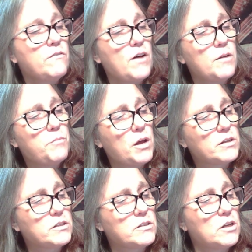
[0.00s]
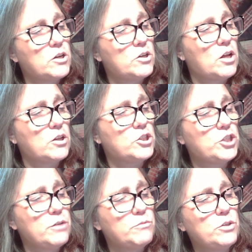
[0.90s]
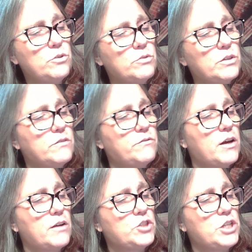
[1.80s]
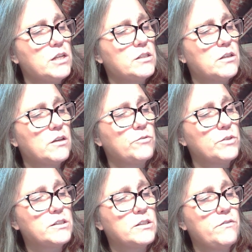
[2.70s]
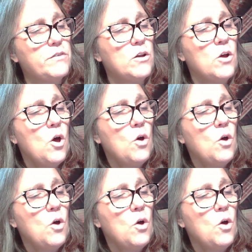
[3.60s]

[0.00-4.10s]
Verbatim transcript: Five boxes, $100 ship, two and five chance of receiving